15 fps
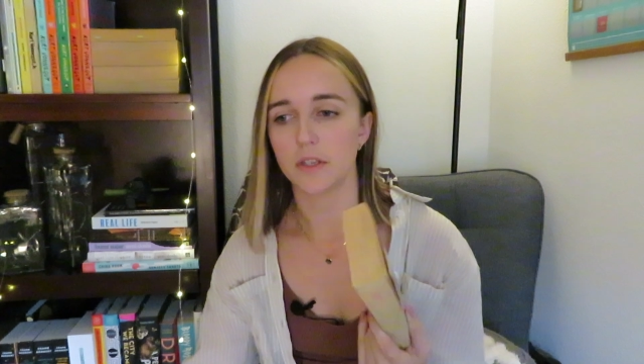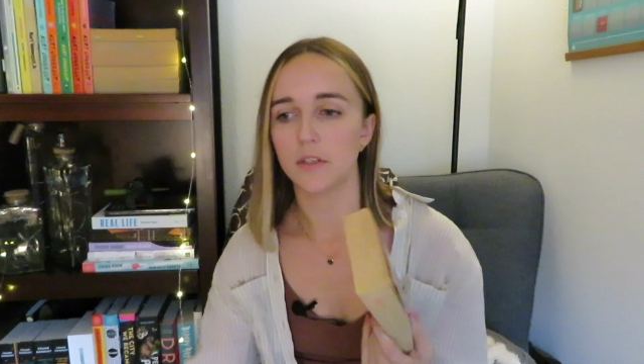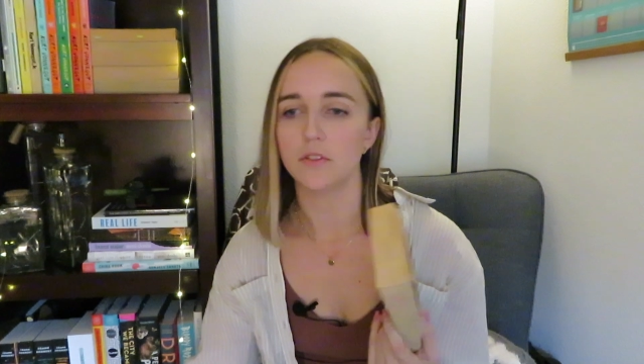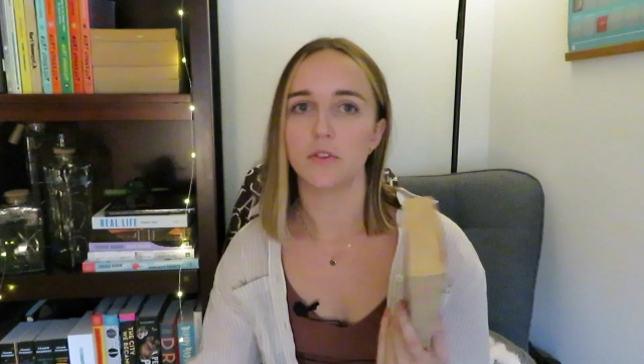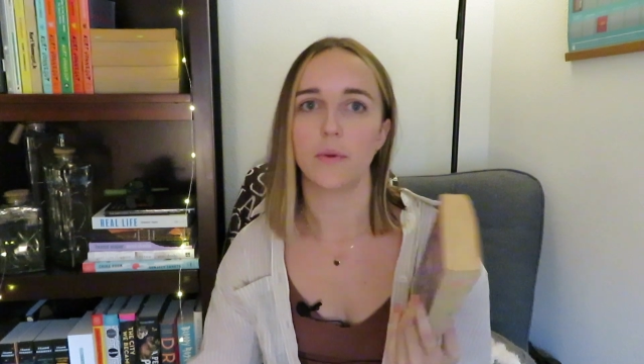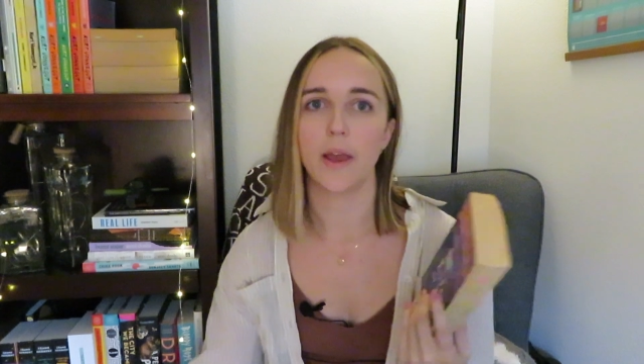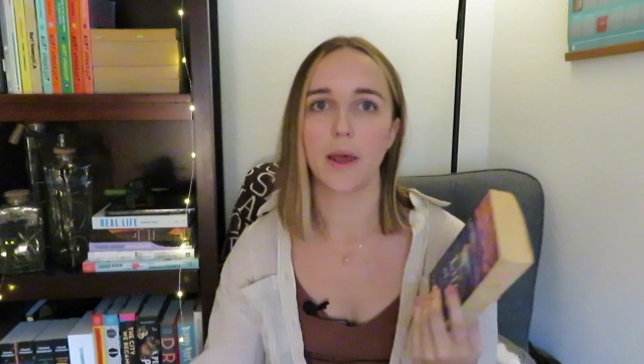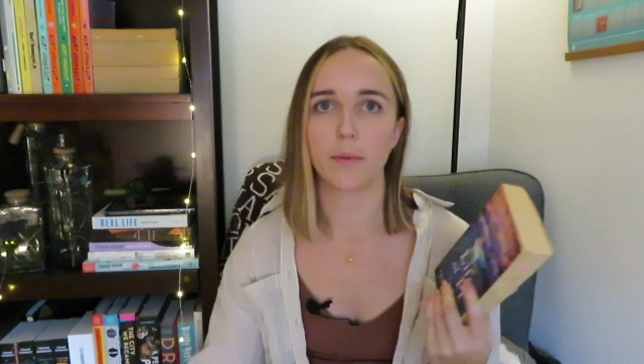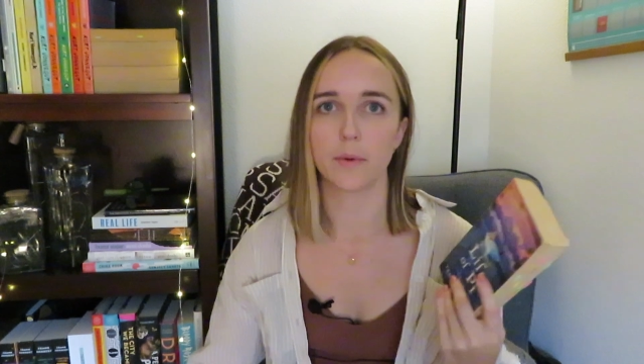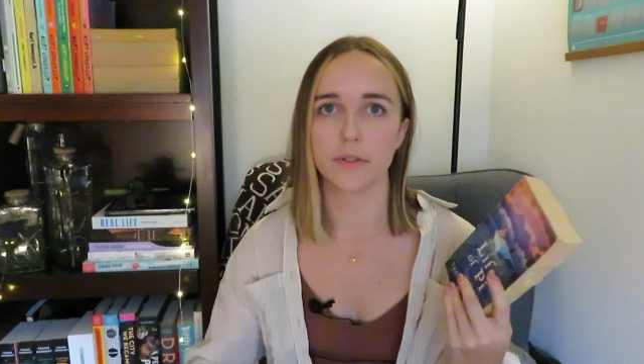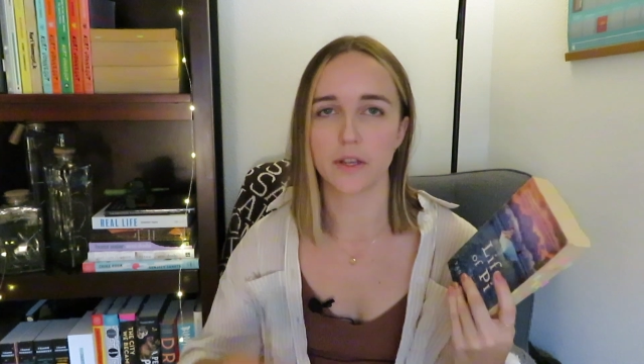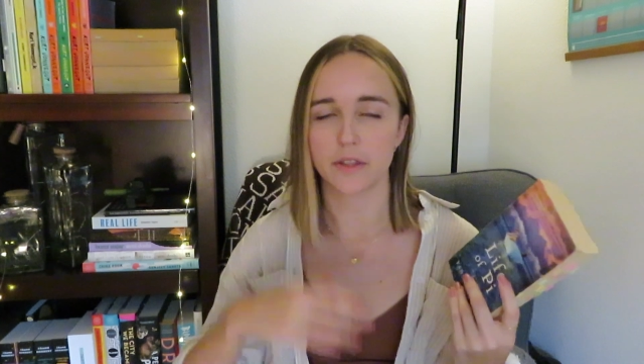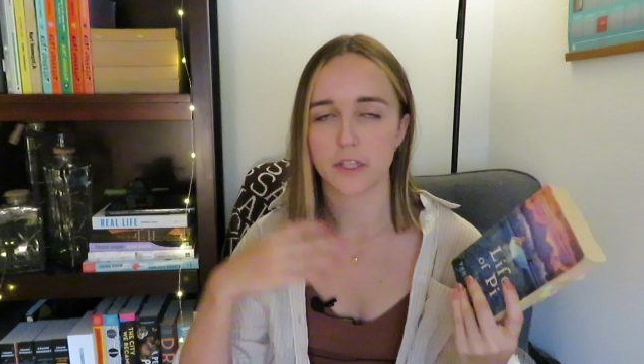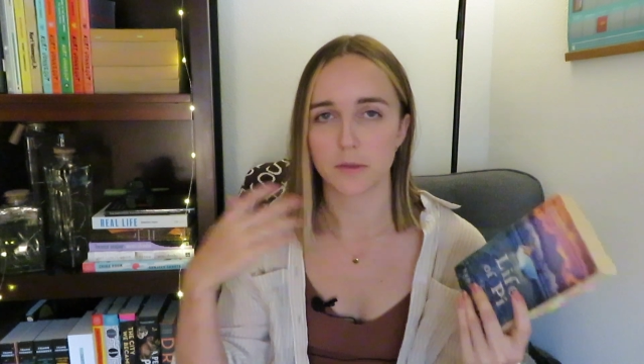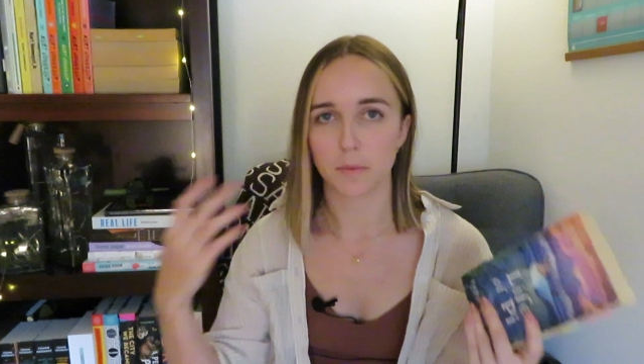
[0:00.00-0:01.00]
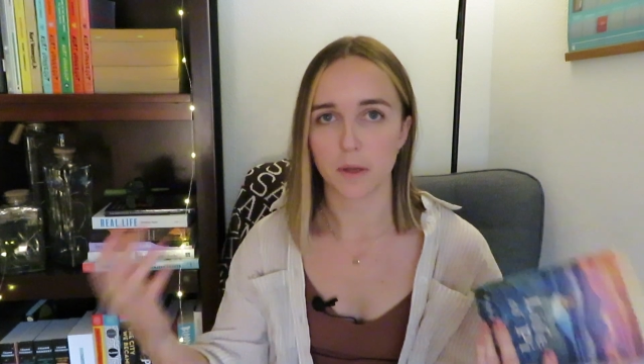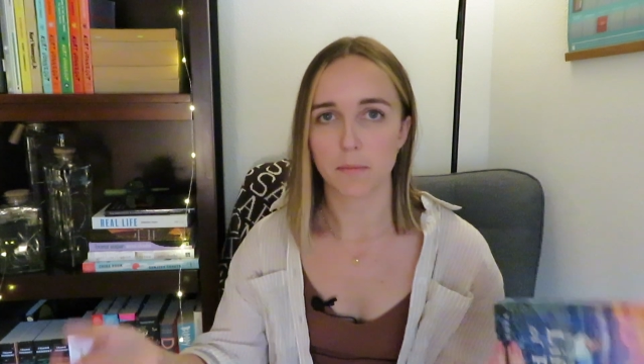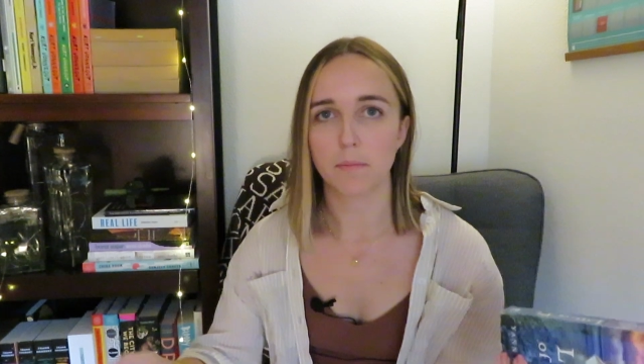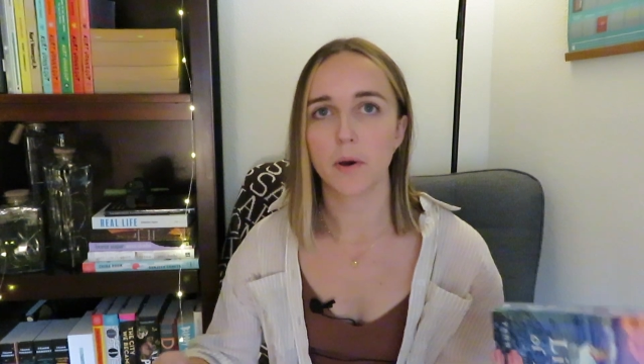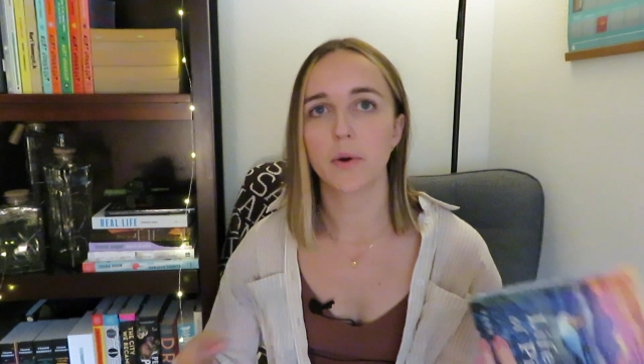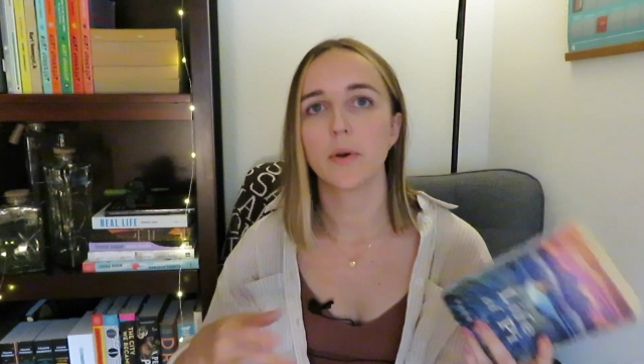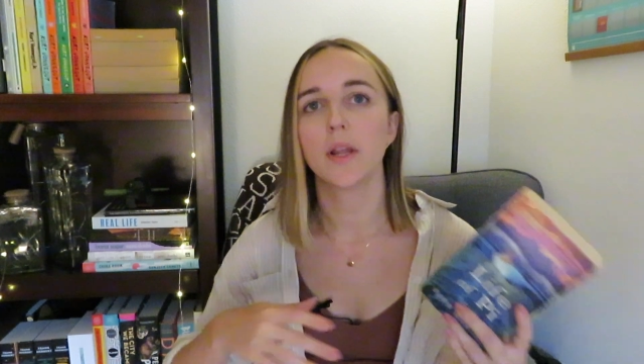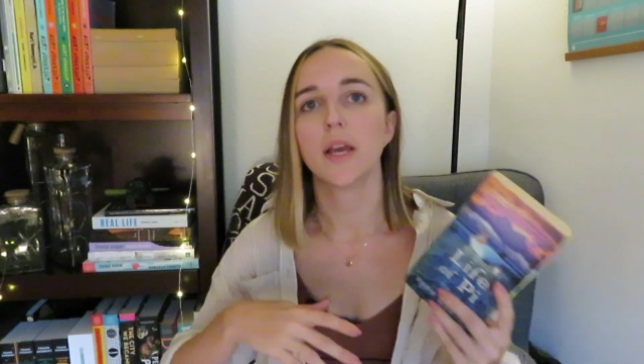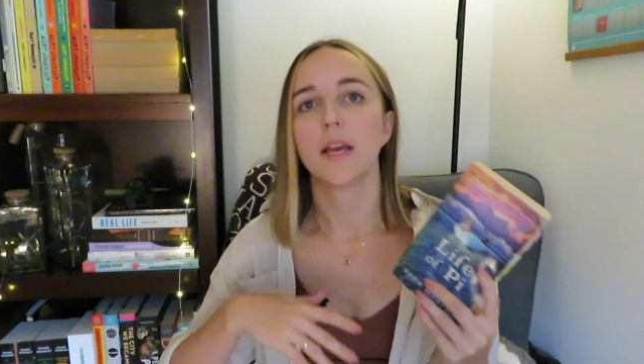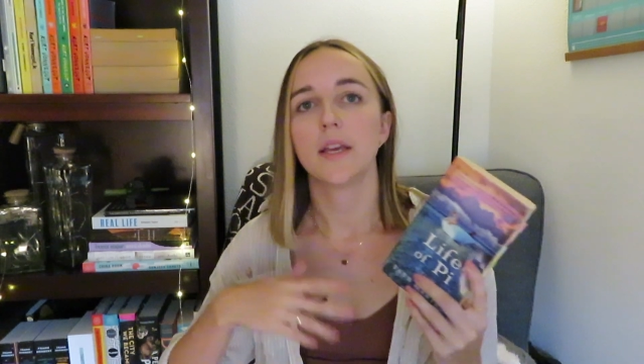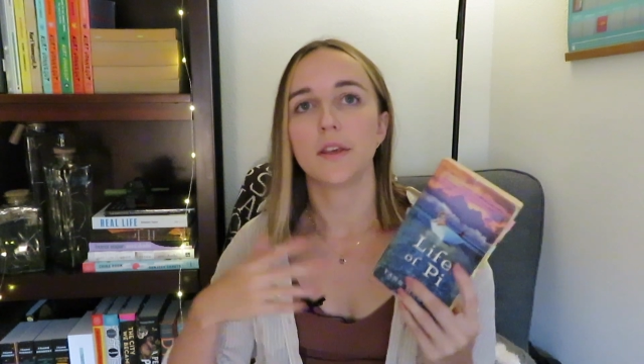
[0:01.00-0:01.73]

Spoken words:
of these zoo animals on this big boat.